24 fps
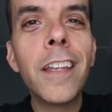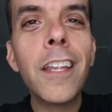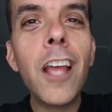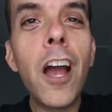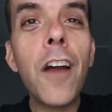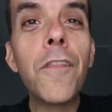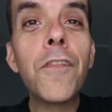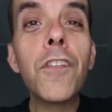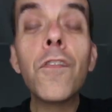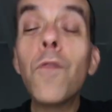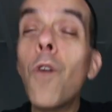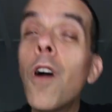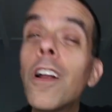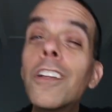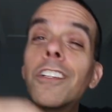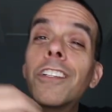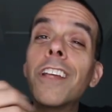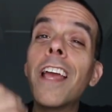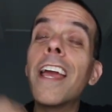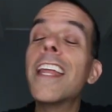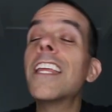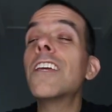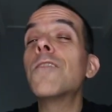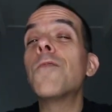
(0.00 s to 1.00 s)
Now, if you've
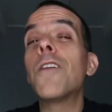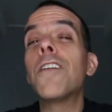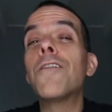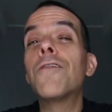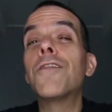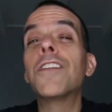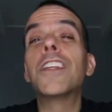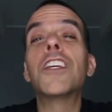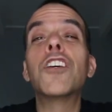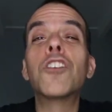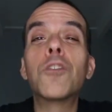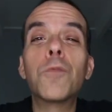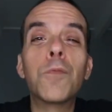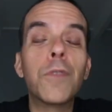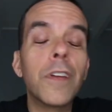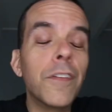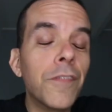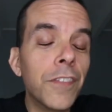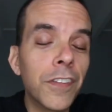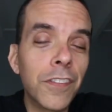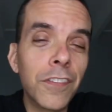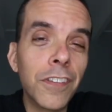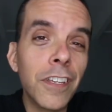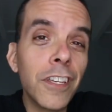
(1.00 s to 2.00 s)
watched any of my videos
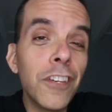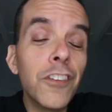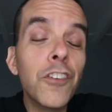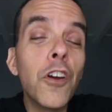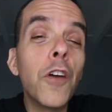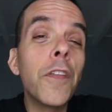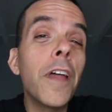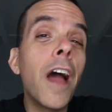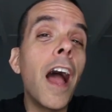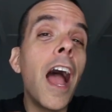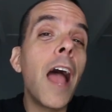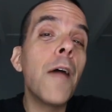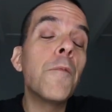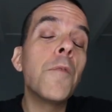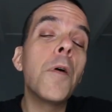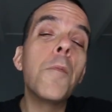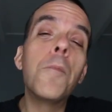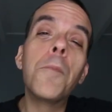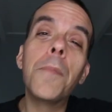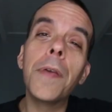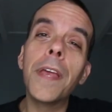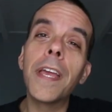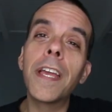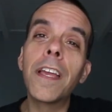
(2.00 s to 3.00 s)
previously, you know that I'm a
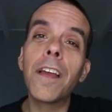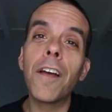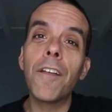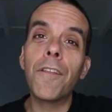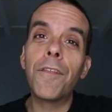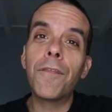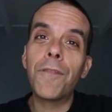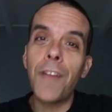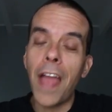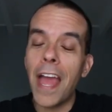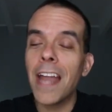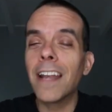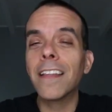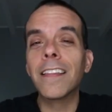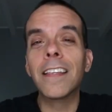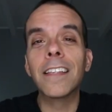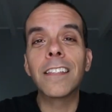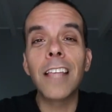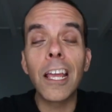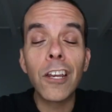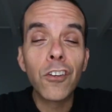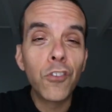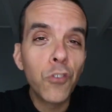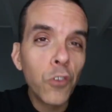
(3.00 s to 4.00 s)
big fan of
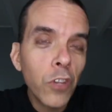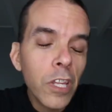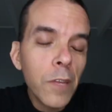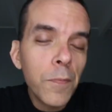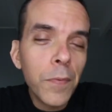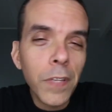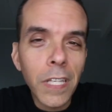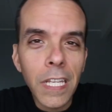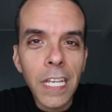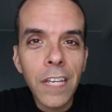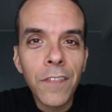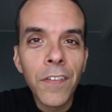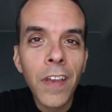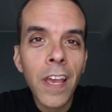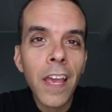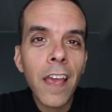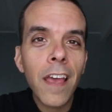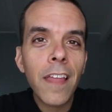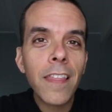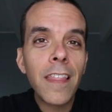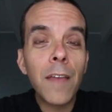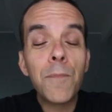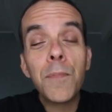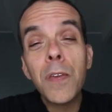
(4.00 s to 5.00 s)
this. I truly believe
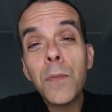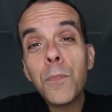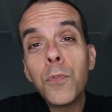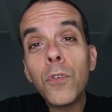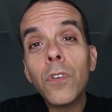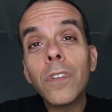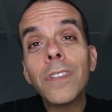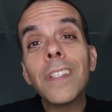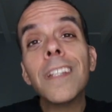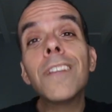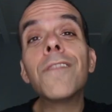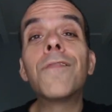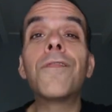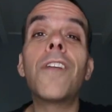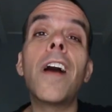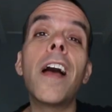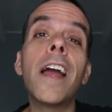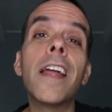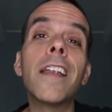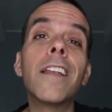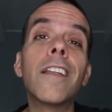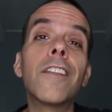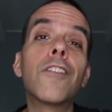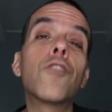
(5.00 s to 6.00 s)
that people need to
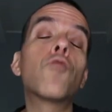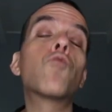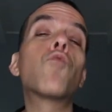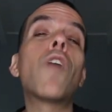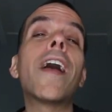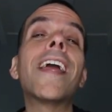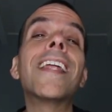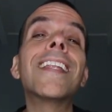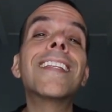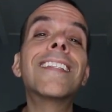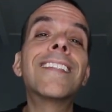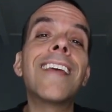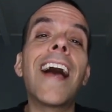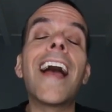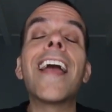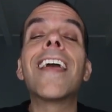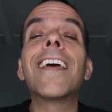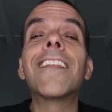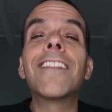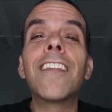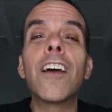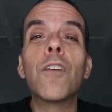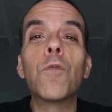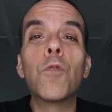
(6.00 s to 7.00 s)
find the right
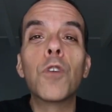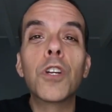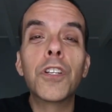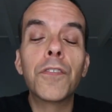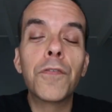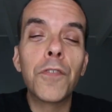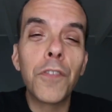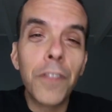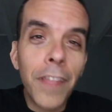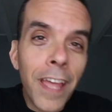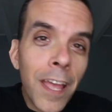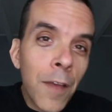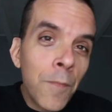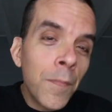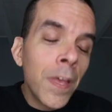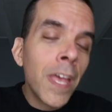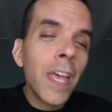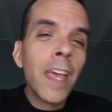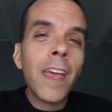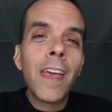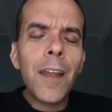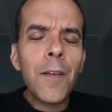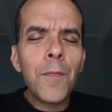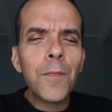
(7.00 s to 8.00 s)
diet that works for them,
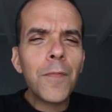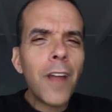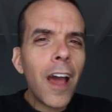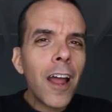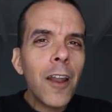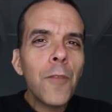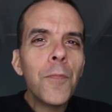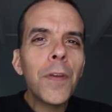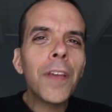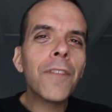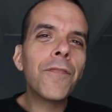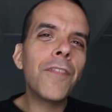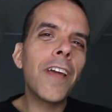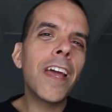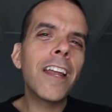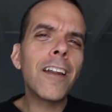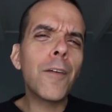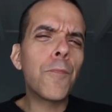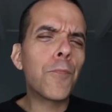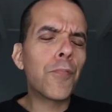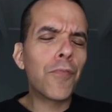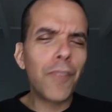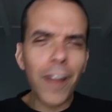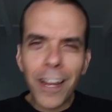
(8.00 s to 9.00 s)
and I'm not a big
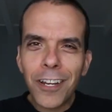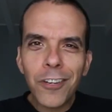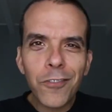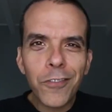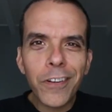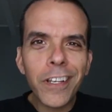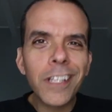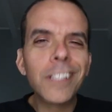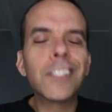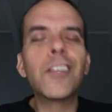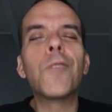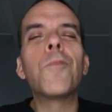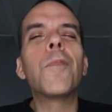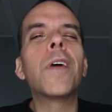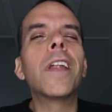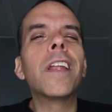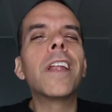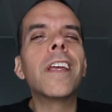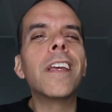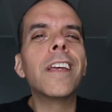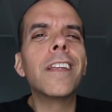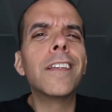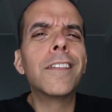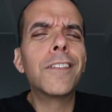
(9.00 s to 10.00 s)
fan of pressuring
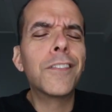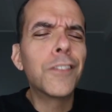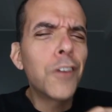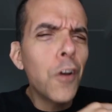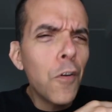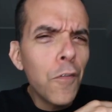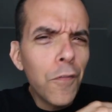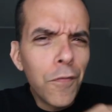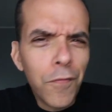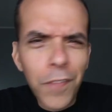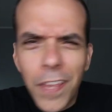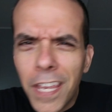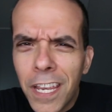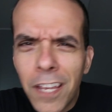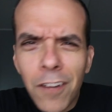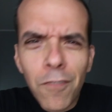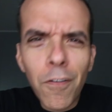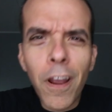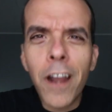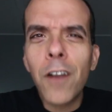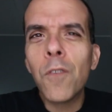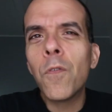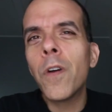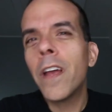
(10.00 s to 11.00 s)
somebody to go vegan
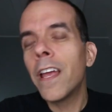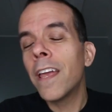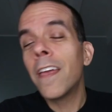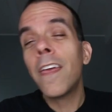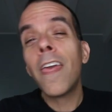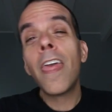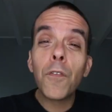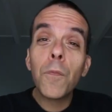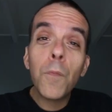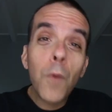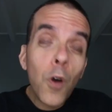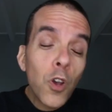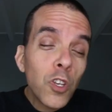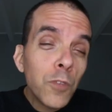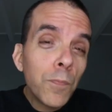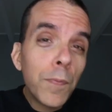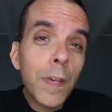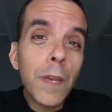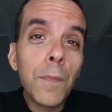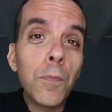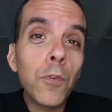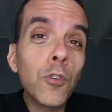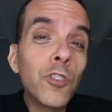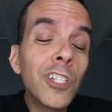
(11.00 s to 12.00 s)
right away. For most
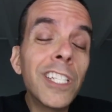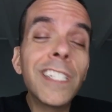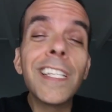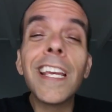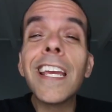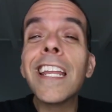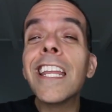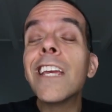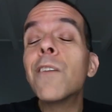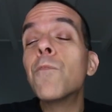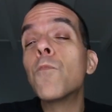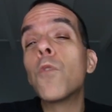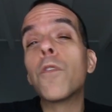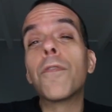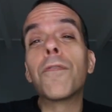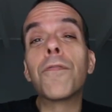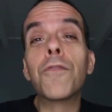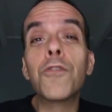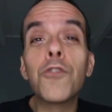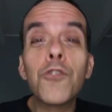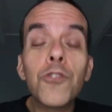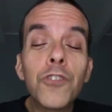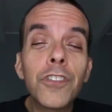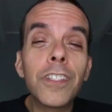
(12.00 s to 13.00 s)
people, just eating more
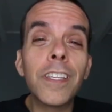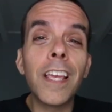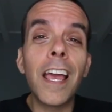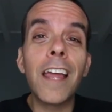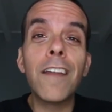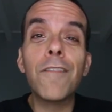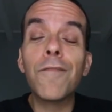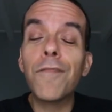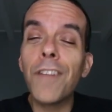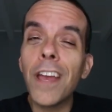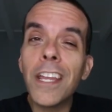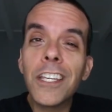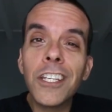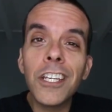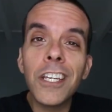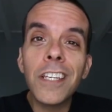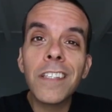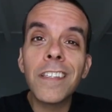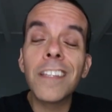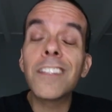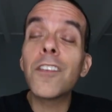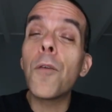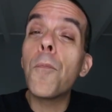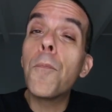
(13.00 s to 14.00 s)
fruits and
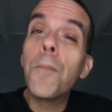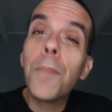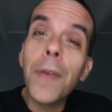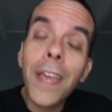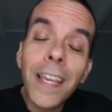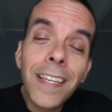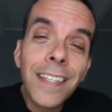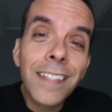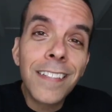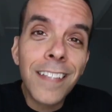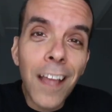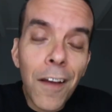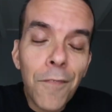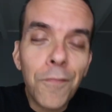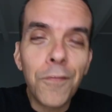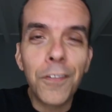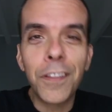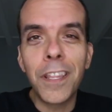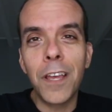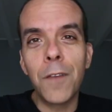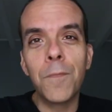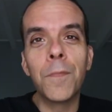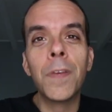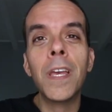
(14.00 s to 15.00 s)
veggies is a big step for
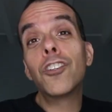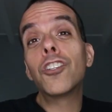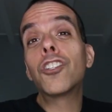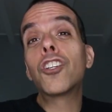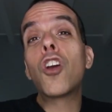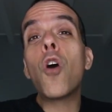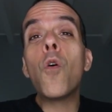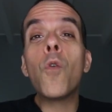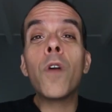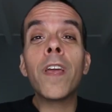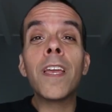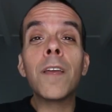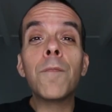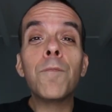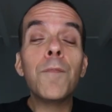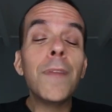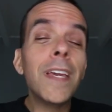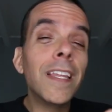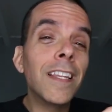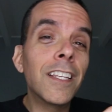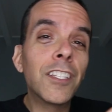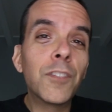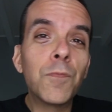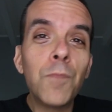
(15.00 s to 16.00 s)
them. Just going
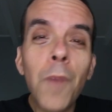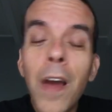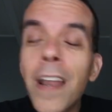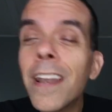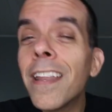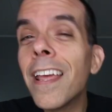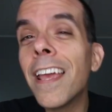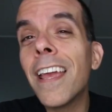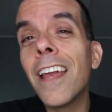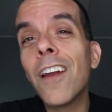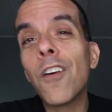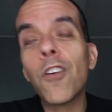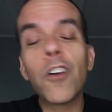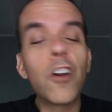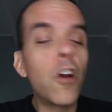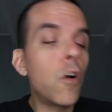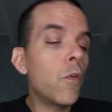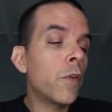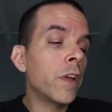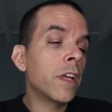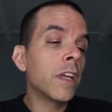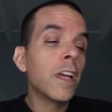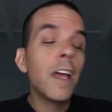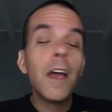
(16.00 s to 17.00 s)
meatless Monday or
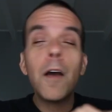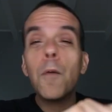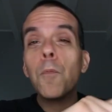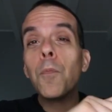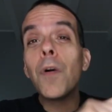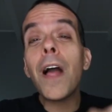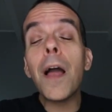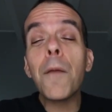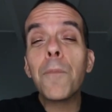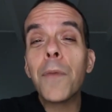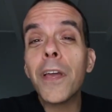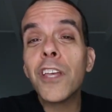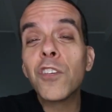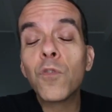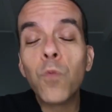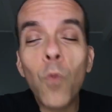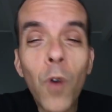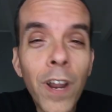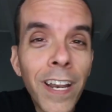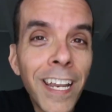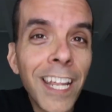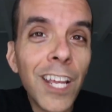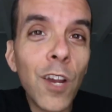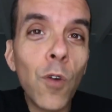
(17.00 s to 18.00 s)
going plant-based
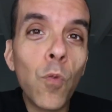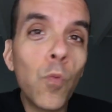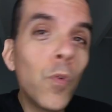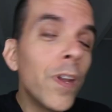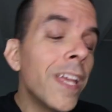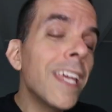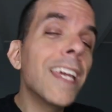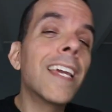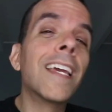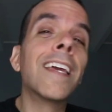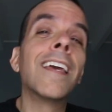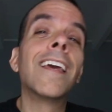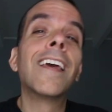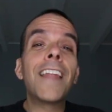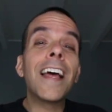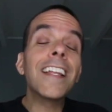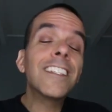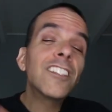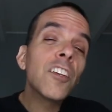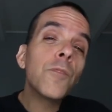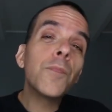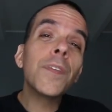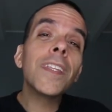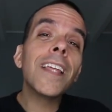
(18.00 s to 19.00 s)
one day a week,
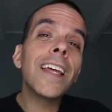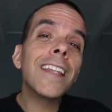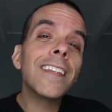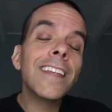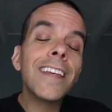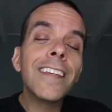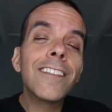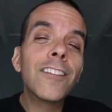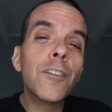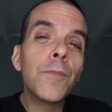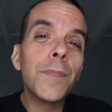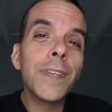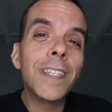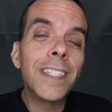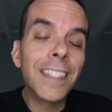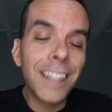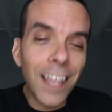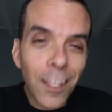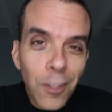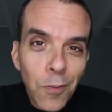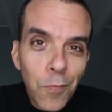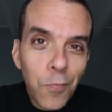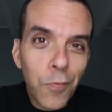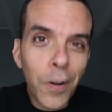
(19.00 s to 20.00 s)
that's something that needs to be
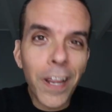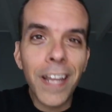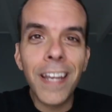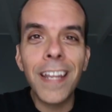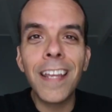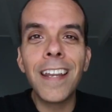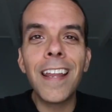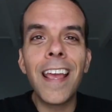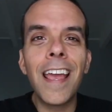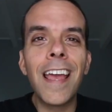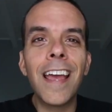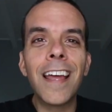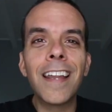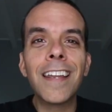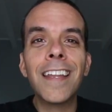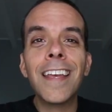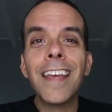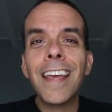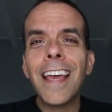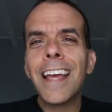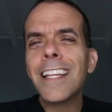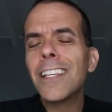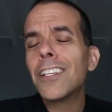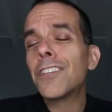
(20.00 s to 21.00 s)
celebrated and
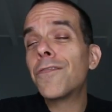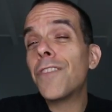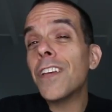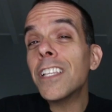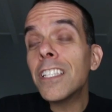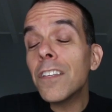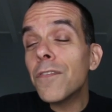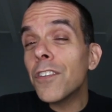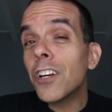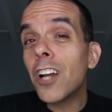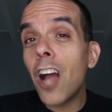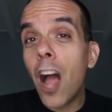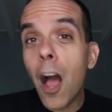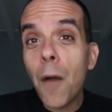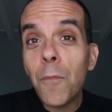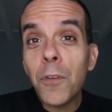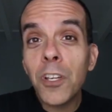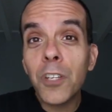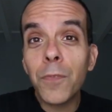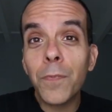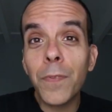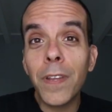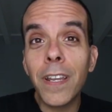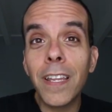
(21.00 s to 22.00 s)
is a sense of
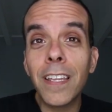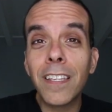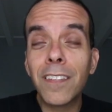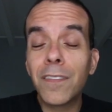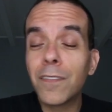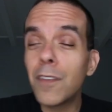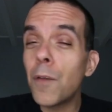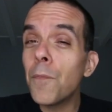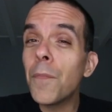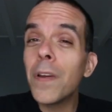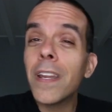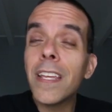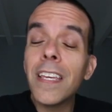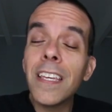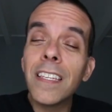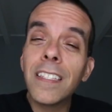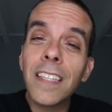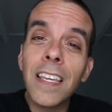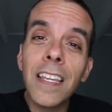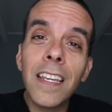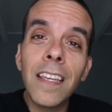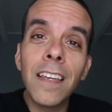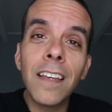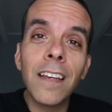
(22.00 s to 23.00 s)
accomplishment. If somebody
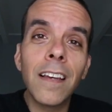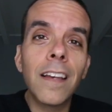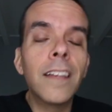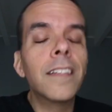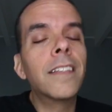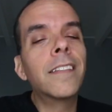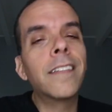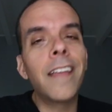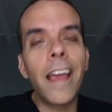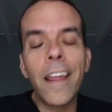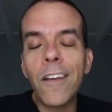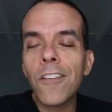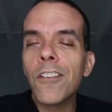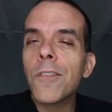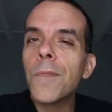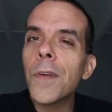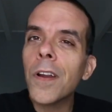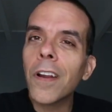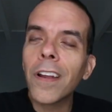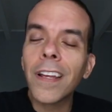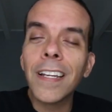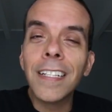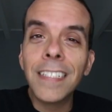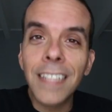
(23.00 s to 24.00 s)
is eating a standard
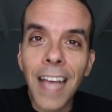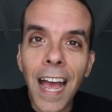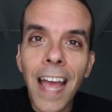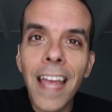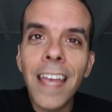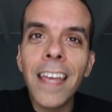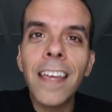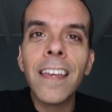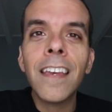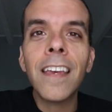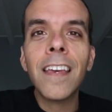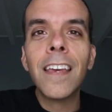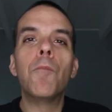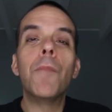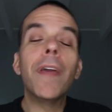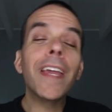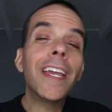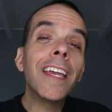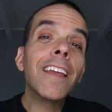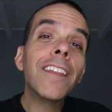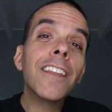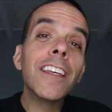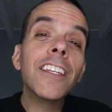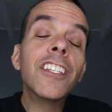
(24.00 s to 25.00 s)
American diet,
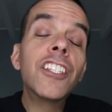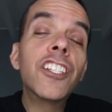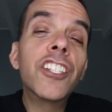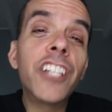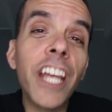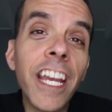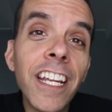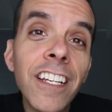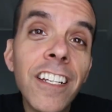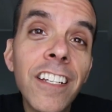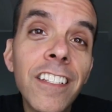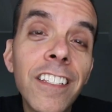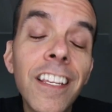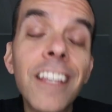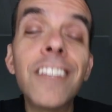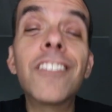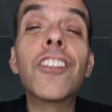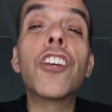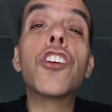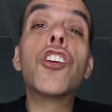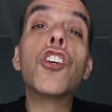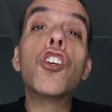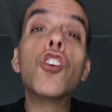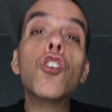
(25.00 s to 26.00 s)
making these changes is
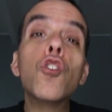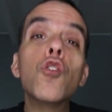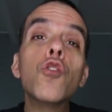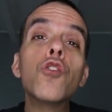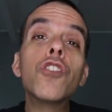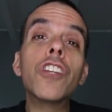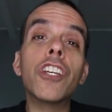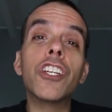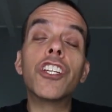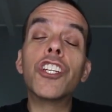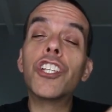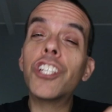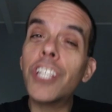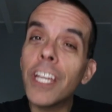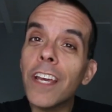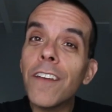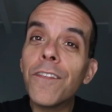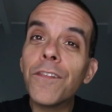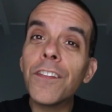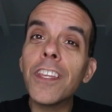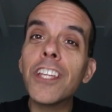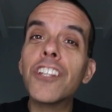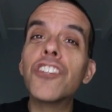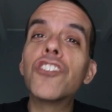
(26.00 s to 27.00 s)
a huge
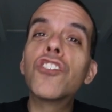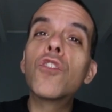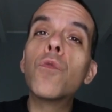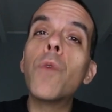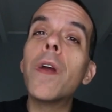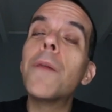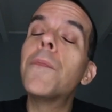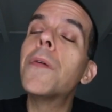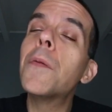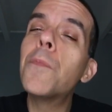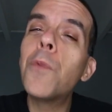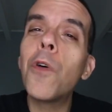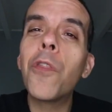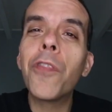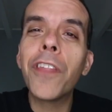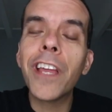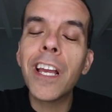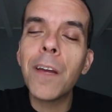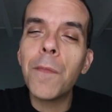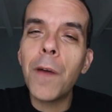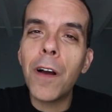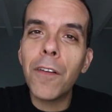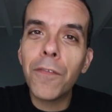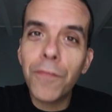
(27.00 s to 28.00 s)
shift in just the way people
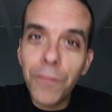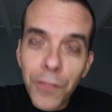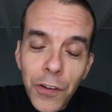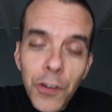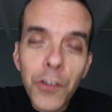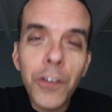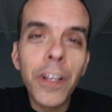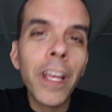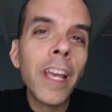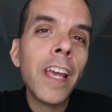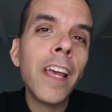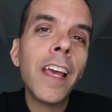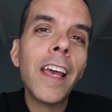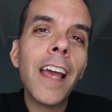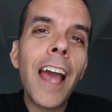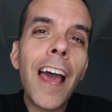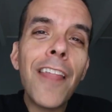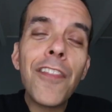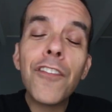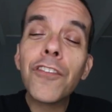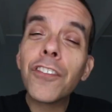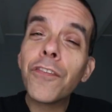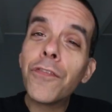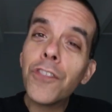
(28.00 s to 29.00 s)
think about food.
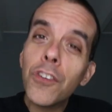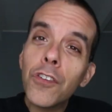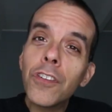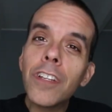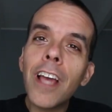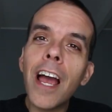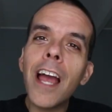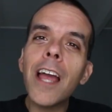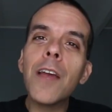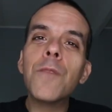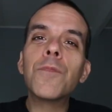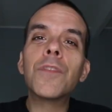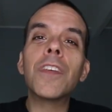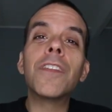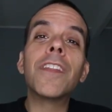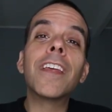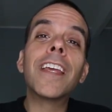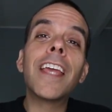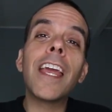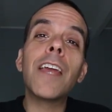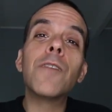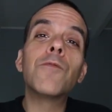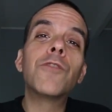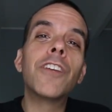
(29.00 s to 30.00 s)
And there's a few times in the
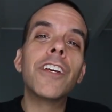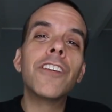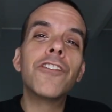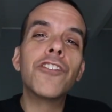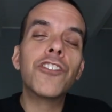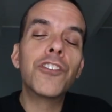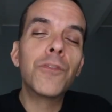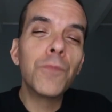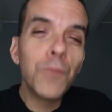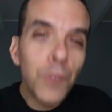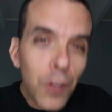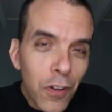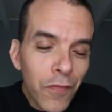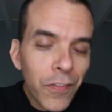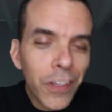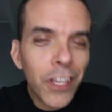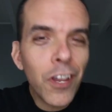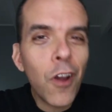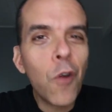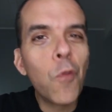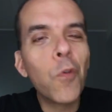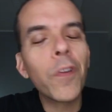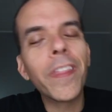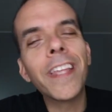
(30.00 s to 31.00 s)
Game Changers
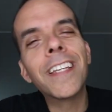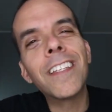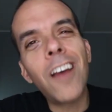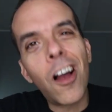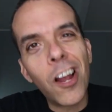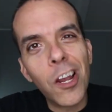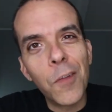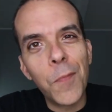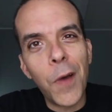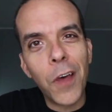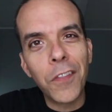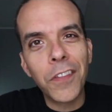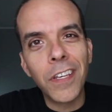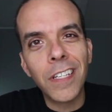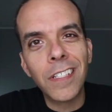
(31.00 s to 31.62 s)
movie where they talk about